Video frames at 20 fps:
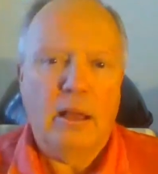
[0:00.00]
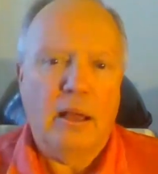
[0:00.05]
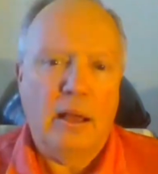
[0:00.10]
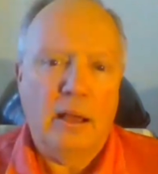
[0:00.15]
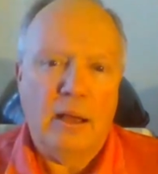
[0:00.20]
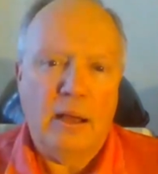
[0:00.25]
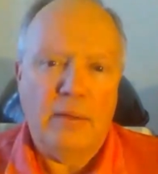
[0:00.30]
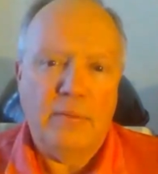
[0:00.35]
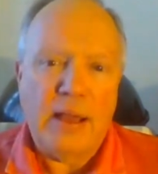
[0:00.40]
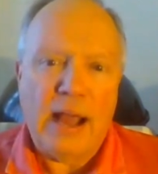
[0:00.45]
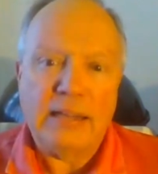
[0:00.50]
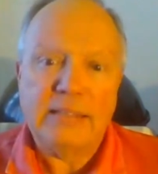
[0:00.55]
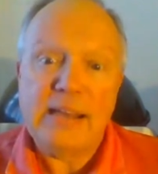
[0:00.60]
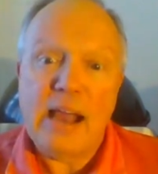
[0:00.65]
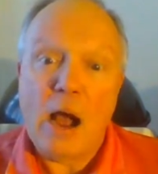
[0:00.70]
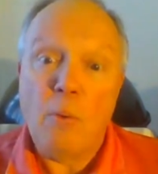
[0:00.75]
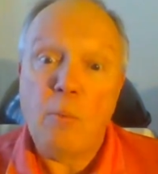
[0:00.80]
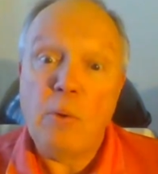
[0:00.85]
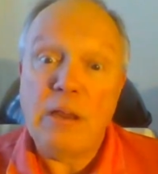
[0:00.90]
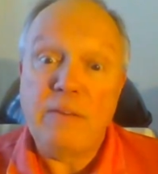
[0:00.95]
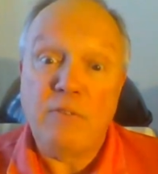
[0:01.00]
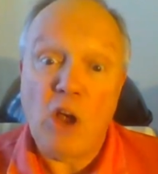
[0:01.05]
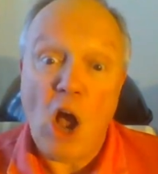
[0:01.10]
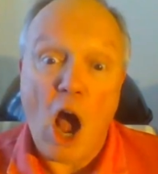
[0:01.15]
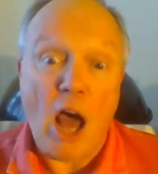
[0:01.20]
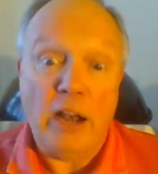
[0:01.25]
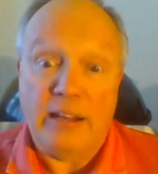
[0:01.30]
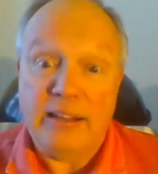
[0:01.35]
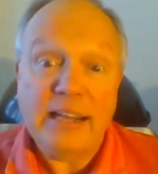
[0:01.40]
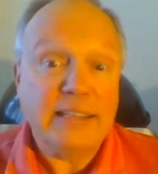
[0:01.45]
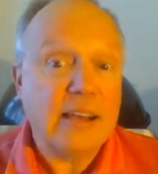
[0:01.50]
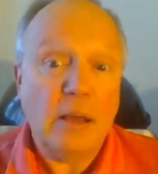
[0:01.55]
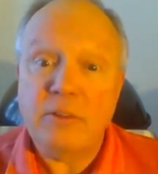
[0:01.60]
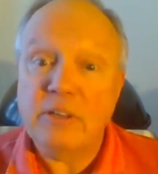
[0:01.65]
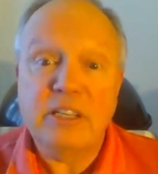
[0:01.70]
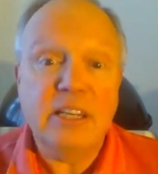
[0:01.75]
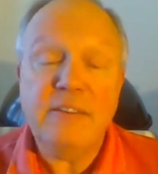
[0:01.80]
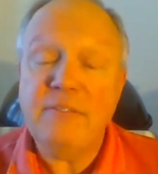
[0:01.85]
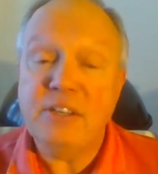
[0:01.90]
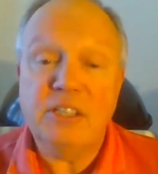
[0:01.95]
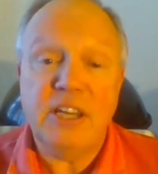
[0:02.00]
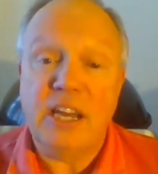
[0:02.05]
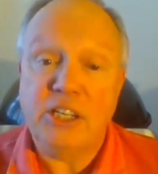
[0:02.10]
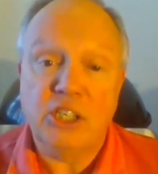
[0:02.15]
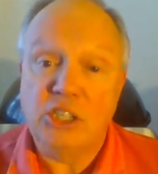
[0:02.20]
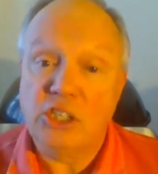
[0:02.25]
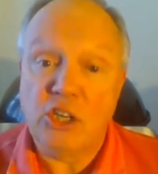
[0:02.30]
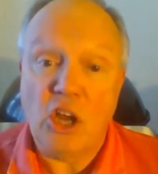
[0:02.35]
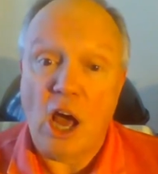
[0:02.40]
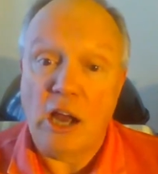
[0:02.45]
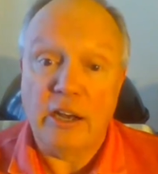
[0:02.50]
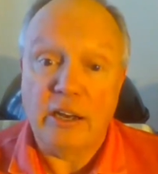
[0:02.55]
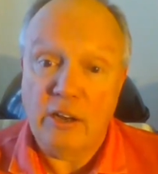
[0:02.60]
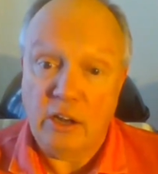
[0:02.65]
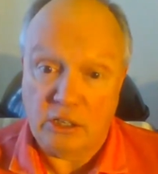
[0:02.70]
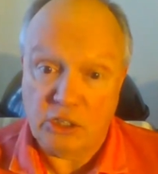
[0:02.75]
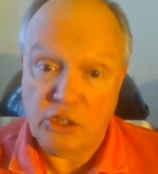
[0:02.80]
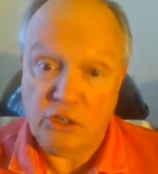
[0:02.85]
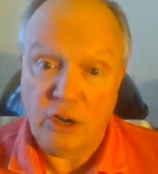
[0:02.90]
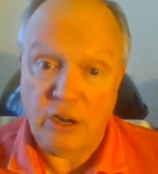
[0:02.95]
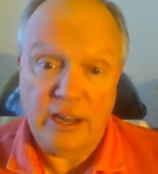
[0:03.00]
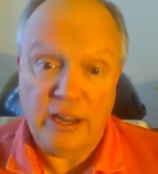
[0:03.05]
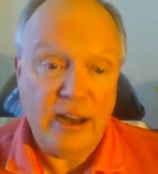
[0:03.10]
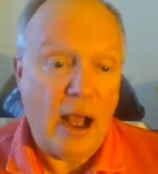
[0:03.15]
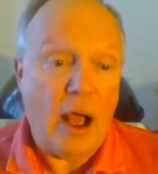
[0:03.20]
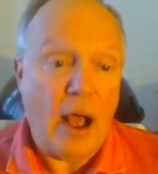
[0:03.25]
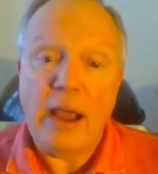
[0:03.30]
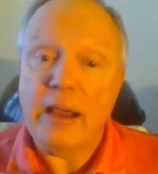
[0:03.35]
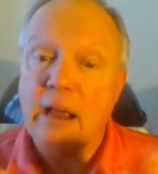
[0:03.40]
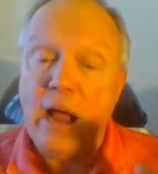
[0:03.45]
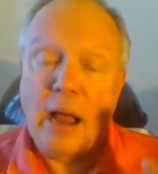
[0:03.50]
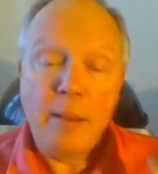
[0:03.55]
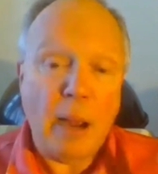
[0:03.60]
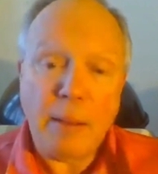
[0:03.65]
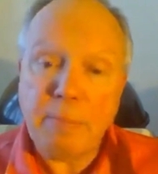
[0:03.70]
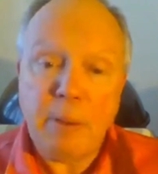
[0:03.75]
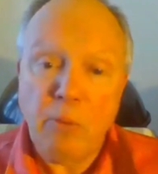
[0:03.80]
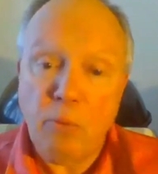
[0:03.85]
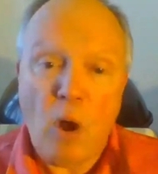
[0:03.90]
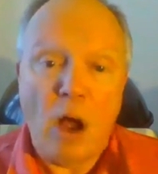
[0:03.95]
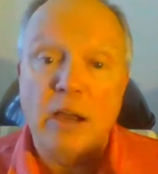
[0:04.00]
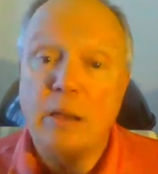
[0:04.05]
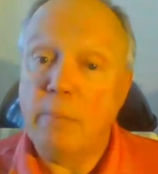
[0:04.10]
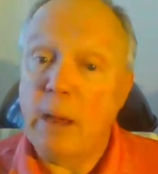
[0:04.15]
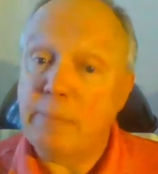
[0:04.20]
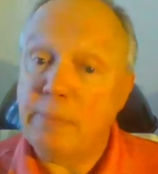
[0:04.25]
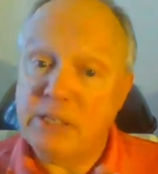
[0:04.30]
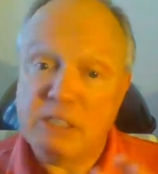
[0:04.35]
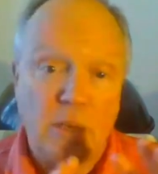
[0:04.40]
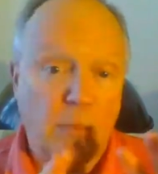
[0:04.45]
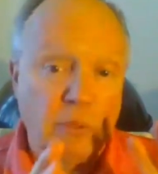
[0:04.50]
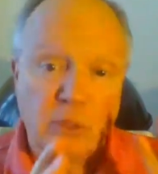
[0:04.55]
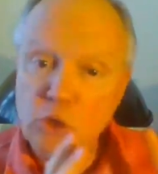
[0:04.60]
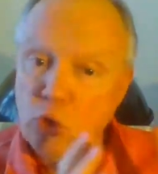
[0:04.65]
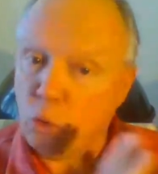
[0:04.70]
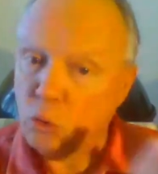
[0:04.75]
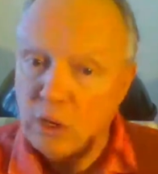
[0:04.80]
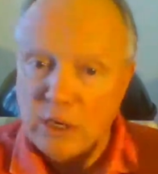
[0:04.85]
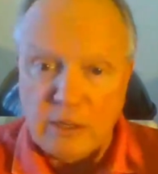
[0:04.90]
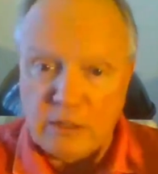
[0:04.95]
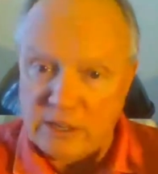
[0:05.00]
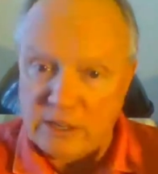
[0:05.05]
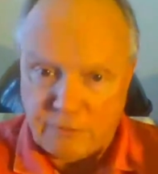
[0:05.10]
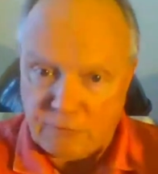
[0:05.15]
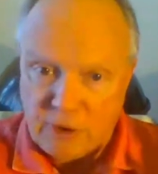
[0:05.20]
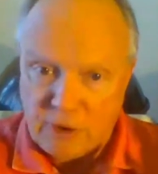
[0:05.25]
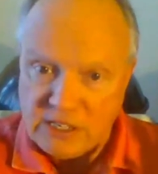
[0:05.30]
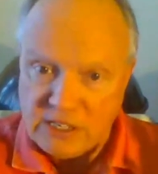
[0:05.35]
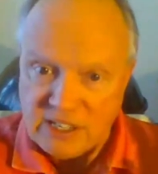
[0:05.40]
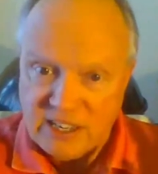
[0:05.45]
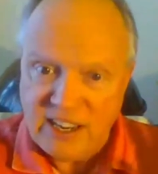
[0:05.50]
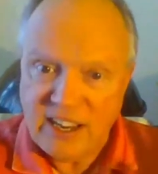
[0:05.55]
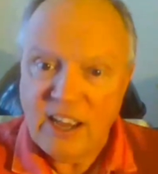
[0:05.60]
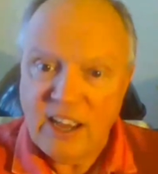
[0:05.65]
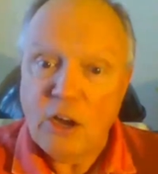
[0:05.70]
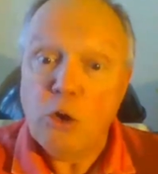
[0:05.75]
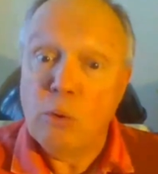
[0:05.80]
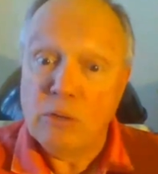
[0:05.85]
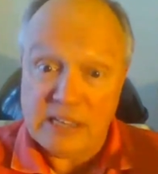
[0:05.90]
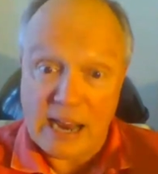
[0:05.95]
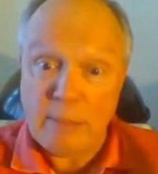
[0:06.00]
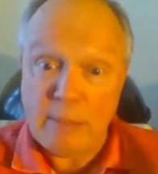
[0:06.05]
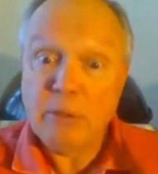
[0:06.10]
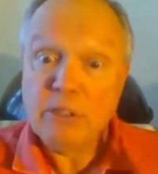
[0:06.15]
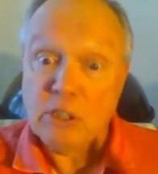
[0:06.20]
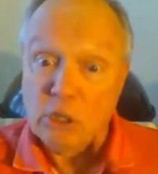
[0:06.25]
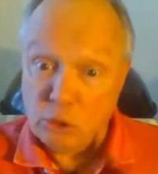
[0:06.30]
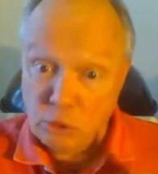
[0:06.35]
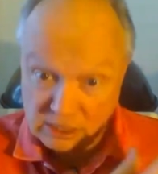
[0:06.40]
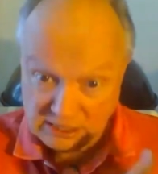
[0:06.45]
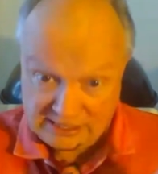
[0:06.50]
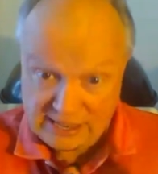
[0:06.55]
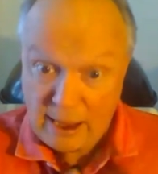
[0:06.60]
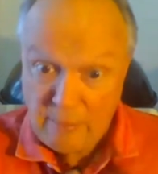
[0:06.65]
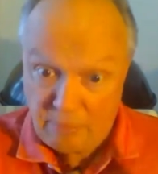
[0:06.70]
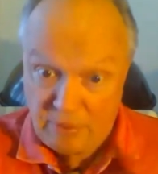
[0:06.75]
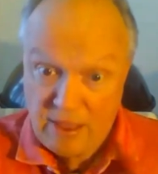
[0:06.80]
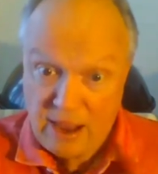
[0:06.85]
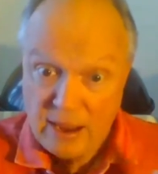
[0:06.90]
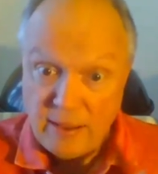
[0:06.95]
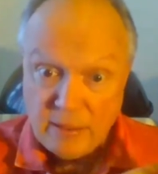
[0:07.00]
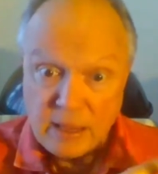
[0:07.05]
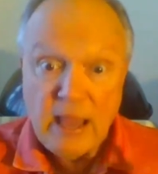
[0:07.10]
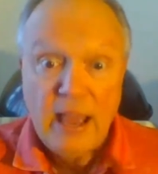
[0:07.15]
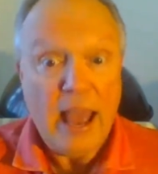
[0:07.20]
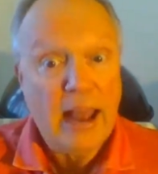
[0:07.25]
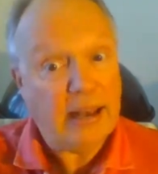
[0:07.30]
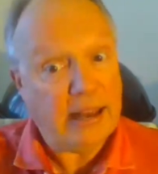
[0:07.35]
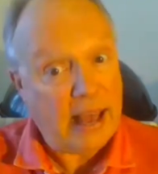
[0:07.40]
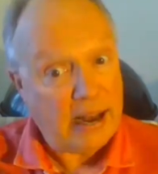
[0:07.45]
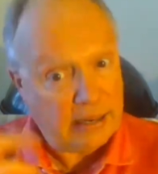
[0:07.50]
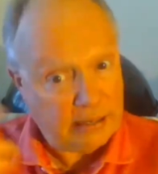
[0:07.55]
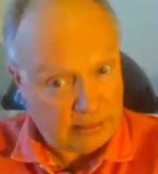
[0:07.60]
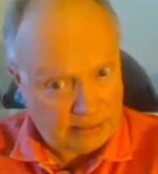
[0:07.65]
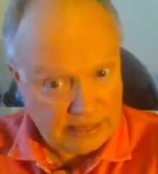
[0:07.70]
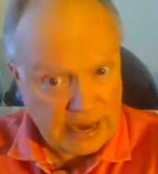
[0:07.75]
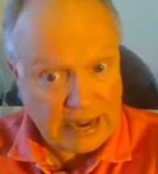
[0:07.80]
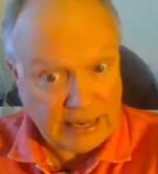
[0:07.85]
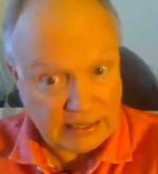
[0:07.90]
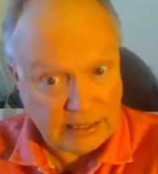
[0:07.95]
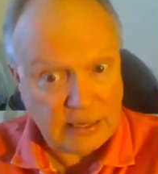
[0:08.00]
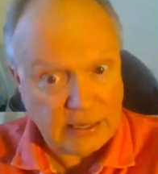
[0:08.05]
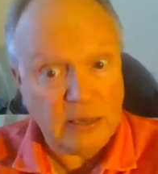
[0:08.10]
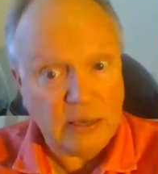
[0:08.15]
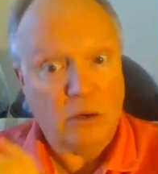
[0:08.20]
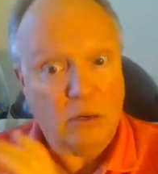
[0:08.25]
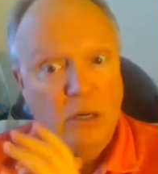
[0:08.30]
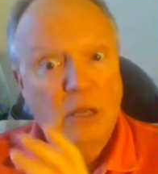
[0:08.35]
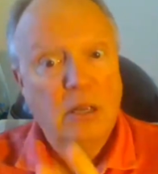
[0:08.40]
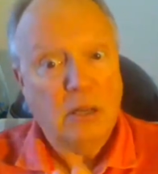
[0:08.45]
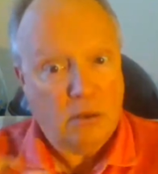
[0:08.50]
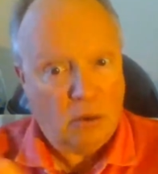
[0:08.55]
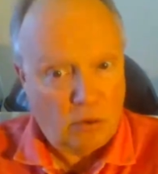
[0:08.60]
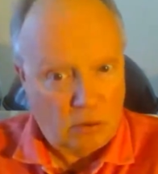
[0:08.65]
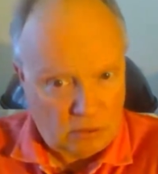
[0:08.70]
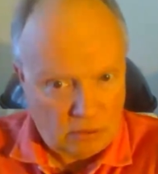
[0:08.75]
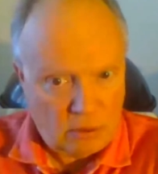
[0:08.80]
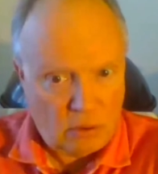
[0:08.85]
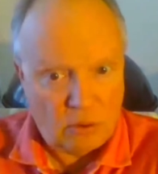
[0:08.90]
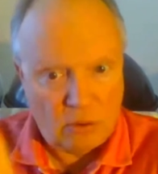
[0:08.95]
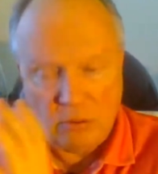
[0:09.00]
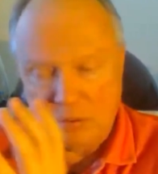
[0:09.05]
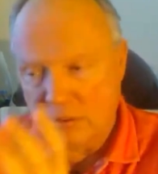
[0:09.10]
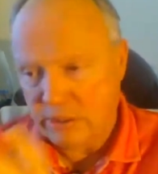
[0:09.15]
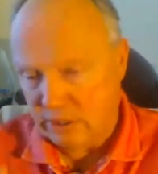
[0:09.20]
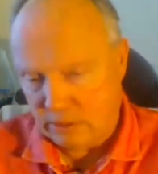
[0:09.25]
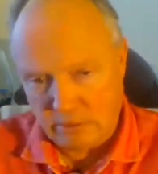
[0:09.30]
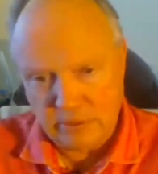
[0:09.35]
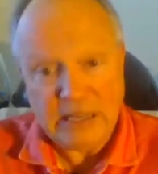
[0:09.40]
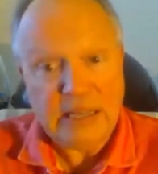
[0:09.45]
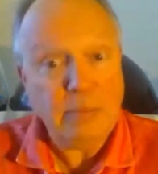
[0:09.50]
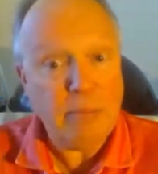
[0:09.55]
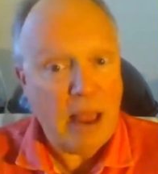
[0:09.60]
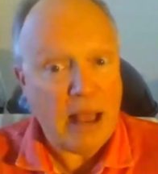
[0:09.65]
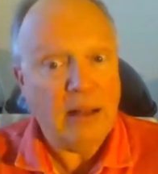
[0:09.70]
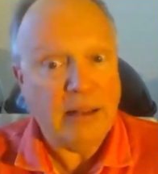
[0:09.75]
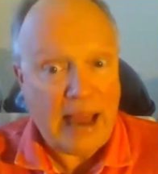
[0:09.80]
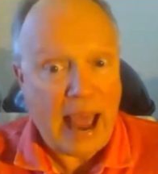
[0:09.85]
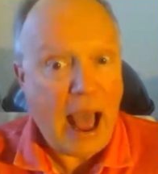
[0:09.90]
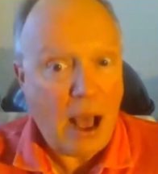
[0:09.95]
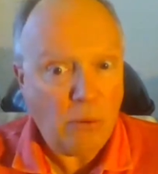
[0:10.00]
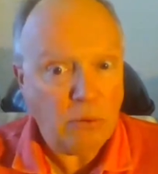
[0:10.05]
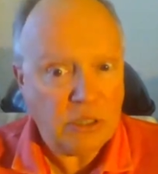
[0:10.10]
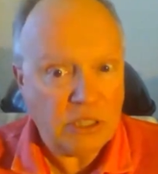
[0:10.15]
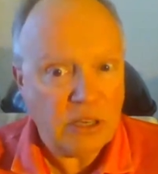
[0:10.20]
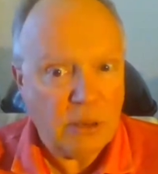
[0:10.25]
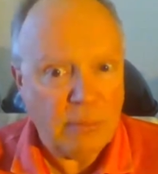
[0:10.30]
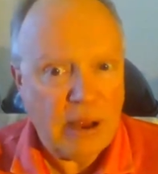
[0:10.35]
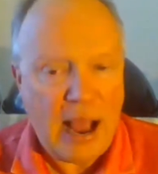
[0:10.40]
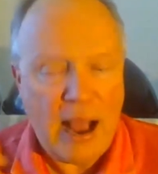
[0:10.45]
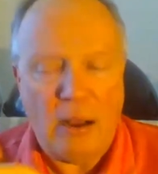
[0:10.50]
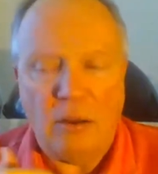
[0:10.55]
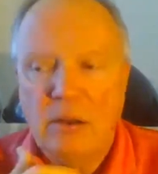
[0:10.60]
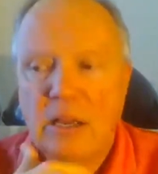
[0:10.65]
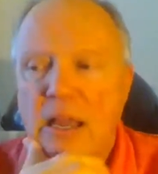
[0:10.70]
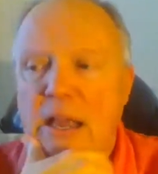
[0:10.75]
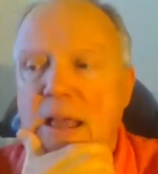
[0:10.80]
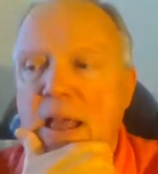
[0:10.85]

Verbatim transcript: uh, that's how we got it that's how the tv stations got it in australia now I, I might be wrong it might be someone totally different who was able to do the same thing and get it texted or or, or you know emailed out somehow